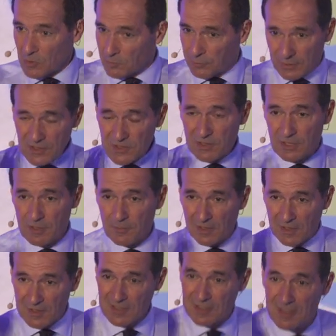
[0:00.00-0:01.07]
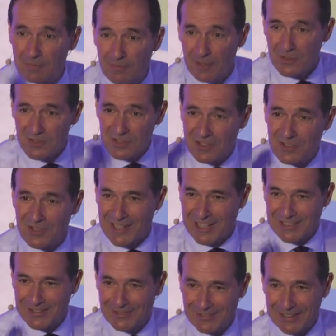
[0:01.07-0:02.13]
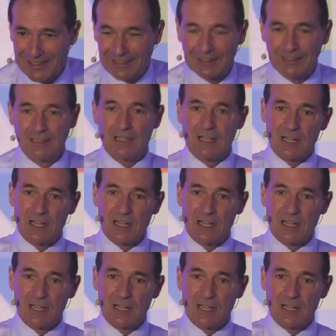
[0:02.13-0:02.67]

You press on it because it's the most attractive link.